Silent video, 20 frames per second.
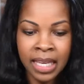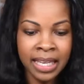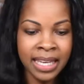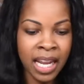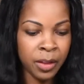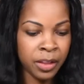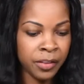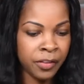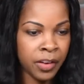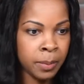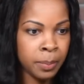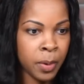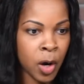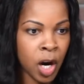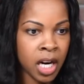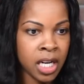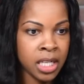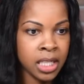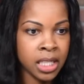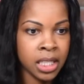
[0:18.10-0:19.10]
Now the fun
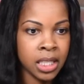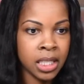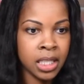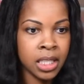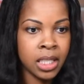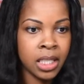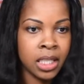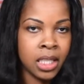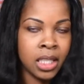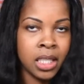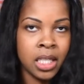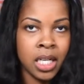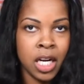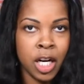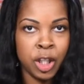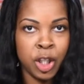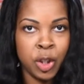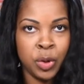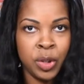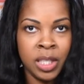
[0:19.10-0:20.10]
part,
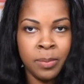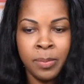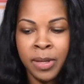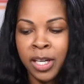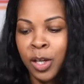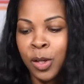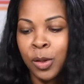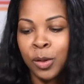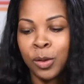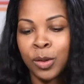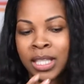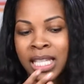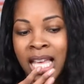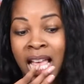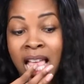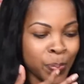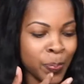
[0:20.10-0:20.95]
our juicy pickles.